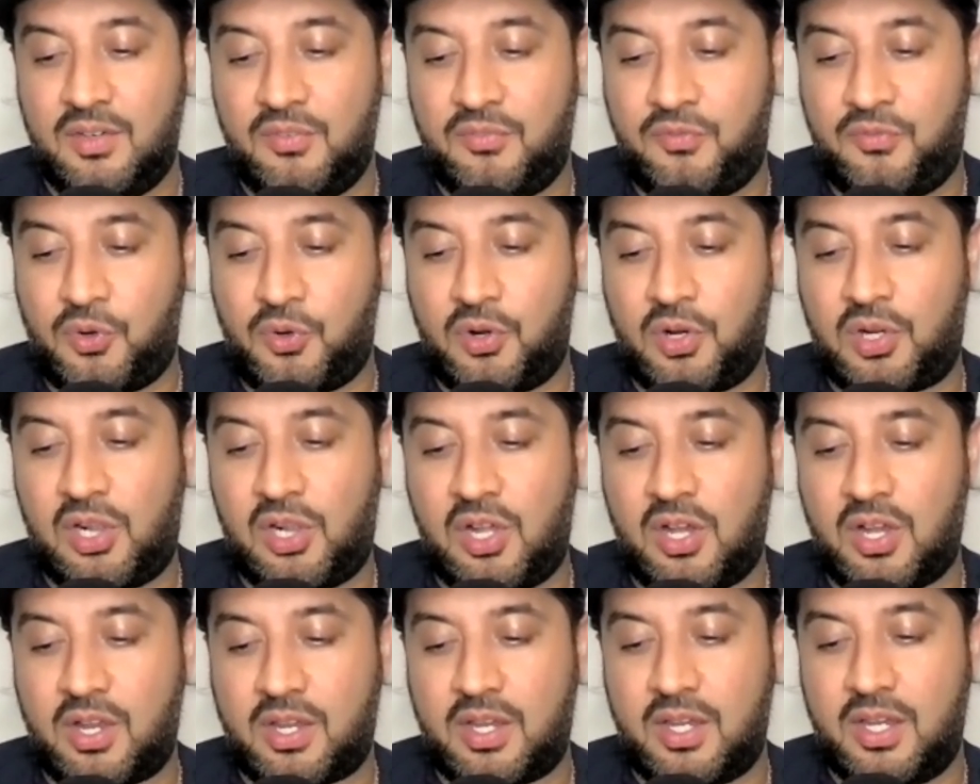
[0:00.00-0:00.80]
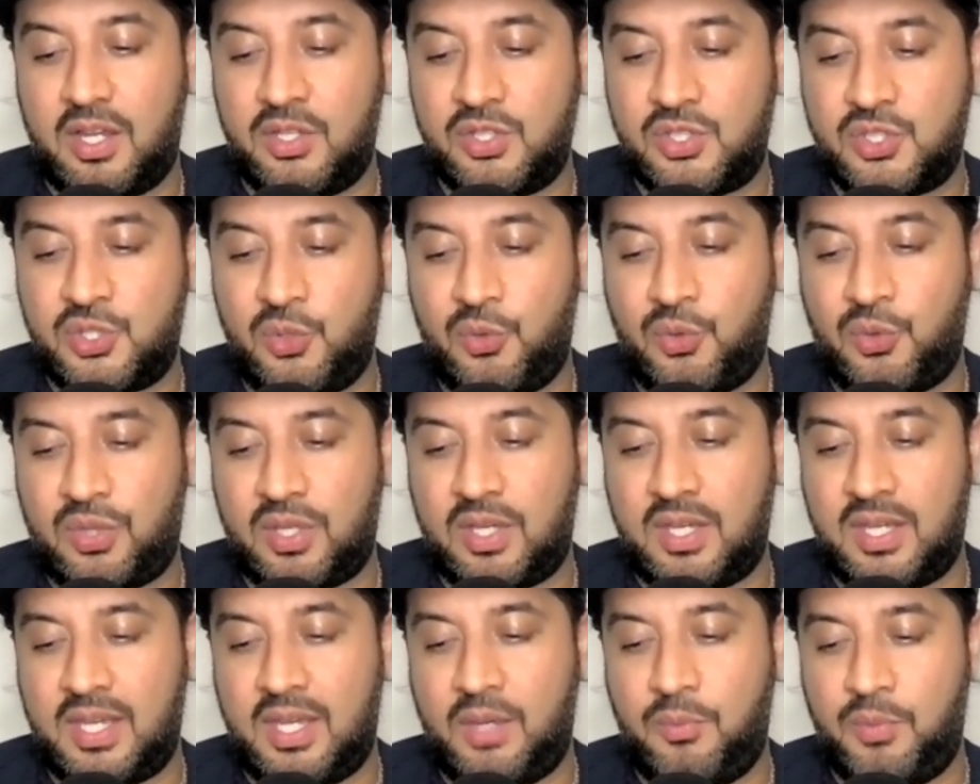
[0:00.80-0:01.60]
4 o'clock and
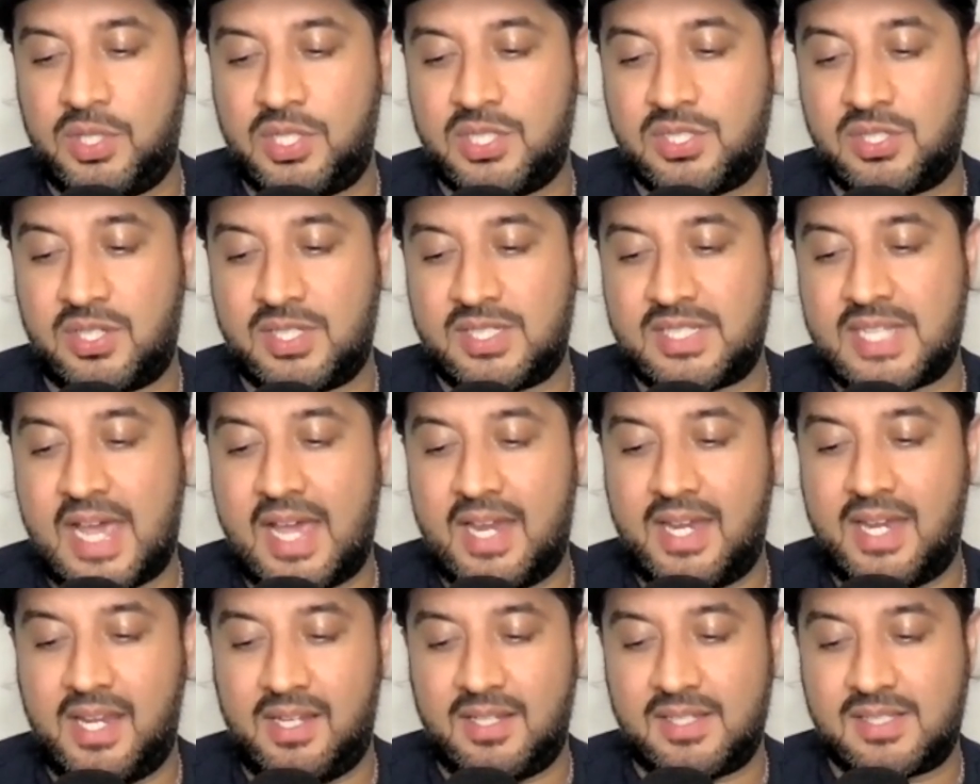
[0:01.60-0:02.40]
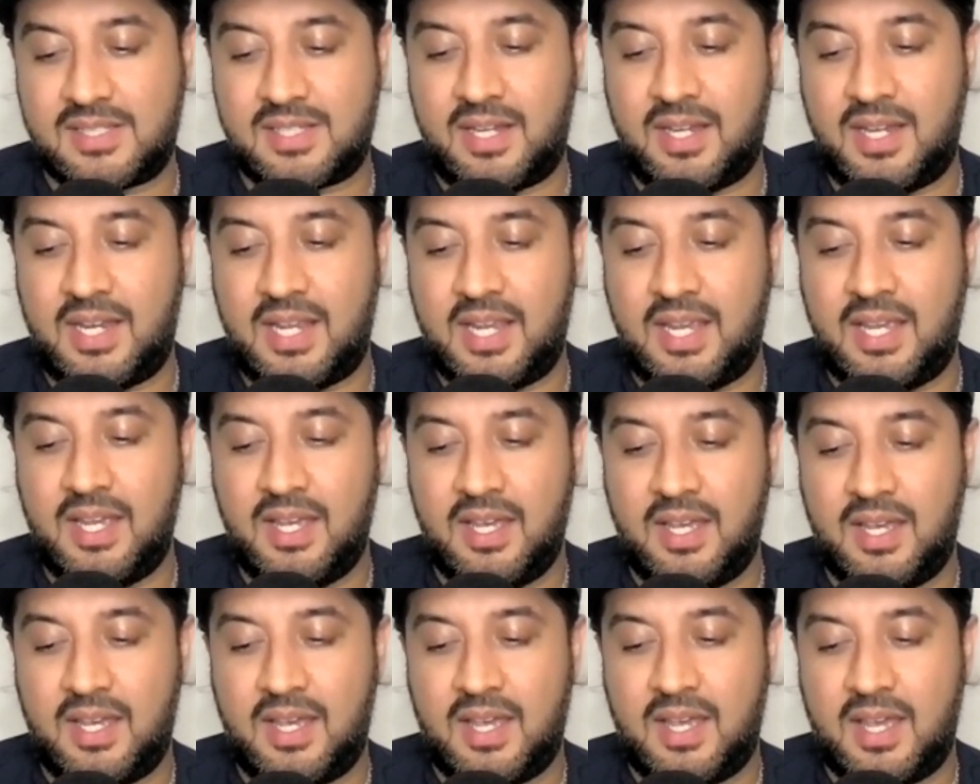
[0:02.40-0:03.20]
2:30, which is on Saturday and Sunday
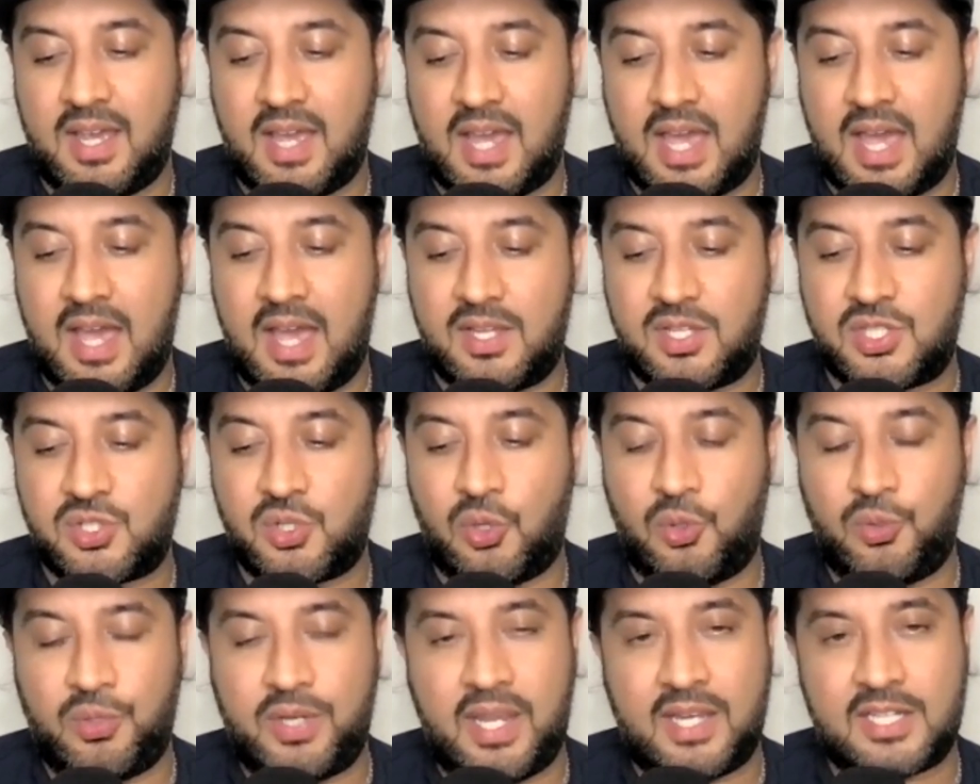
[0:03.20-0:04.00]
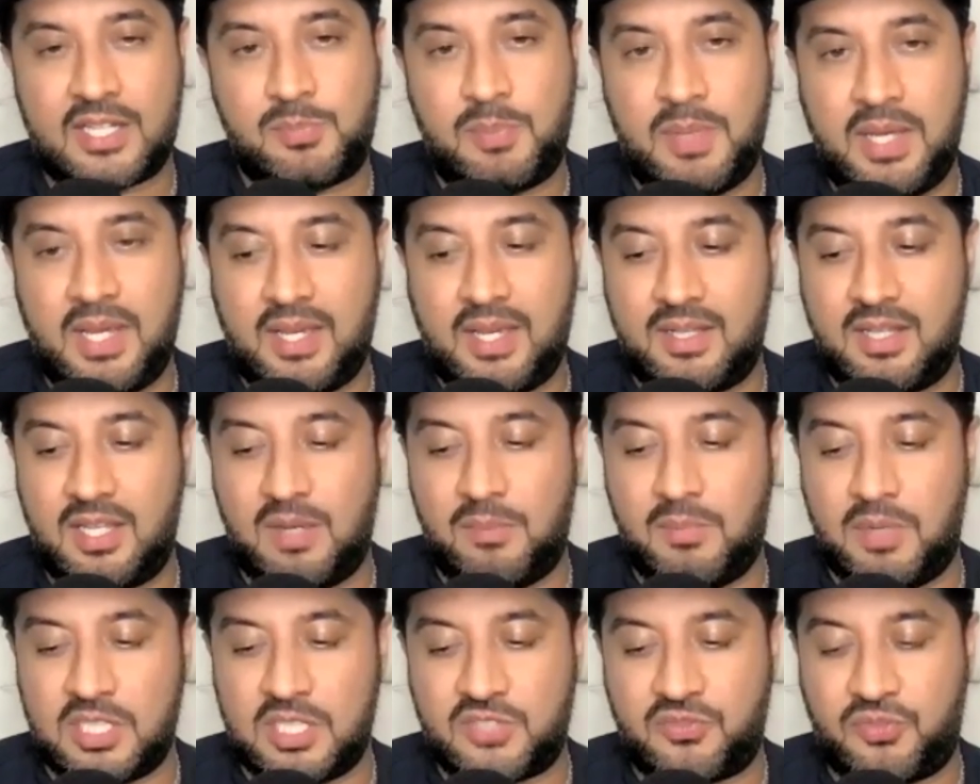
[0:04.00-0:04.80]
at SoleDXB at the
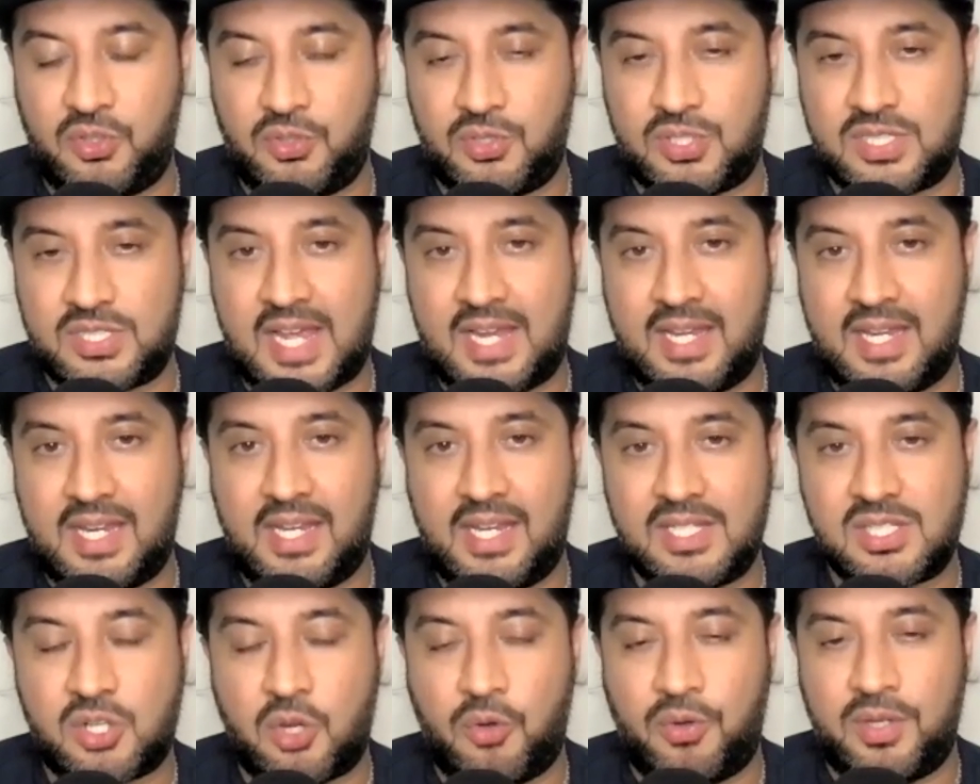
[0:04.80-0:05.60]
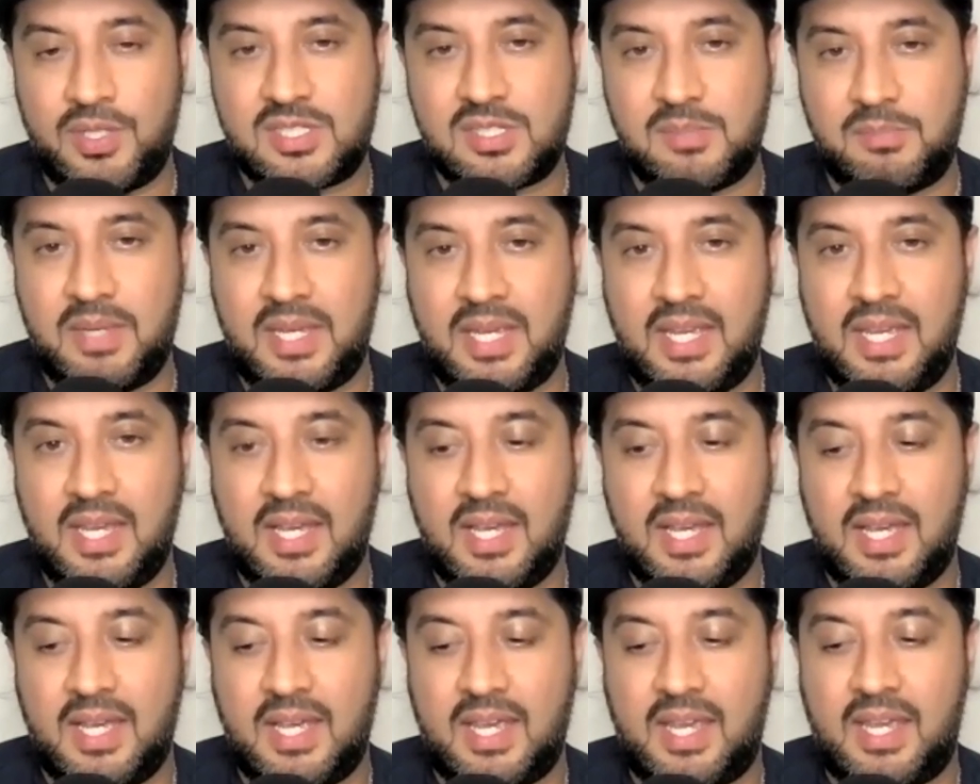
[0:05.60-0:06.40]
AmongstFew stand. It's going to be
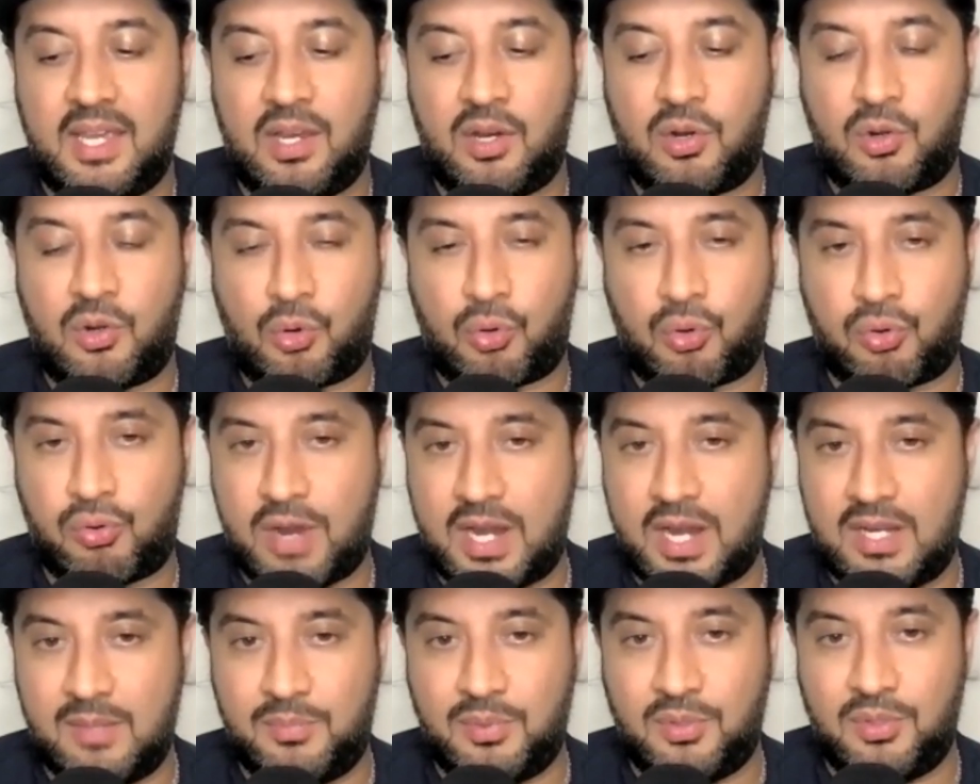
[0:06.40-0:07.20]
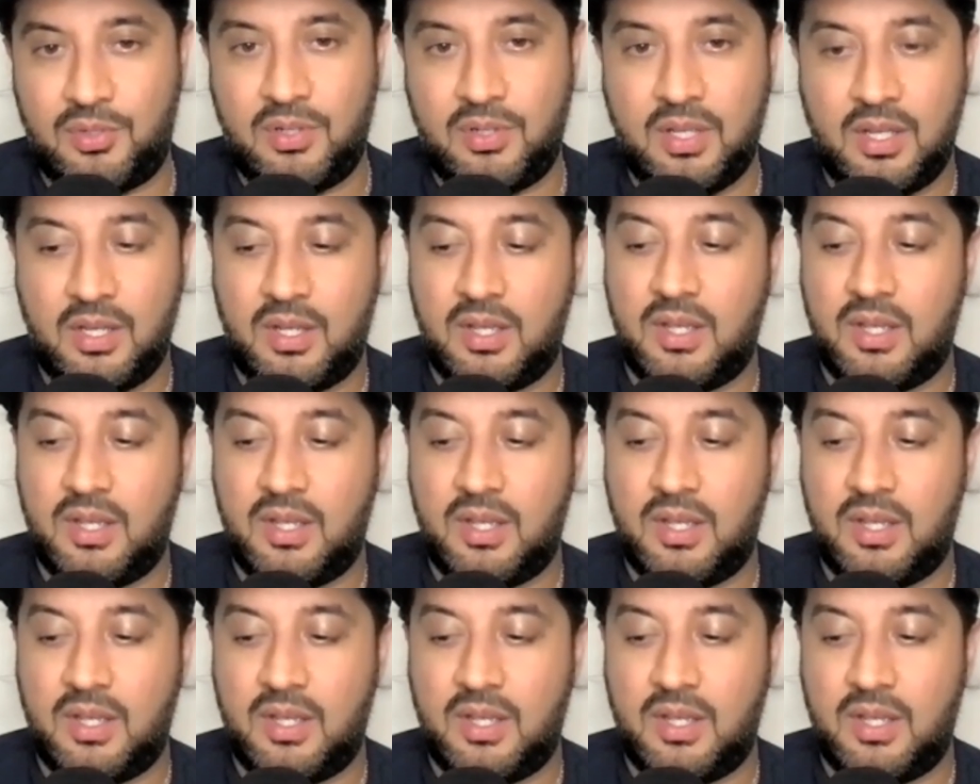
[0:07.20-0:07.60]
incredible.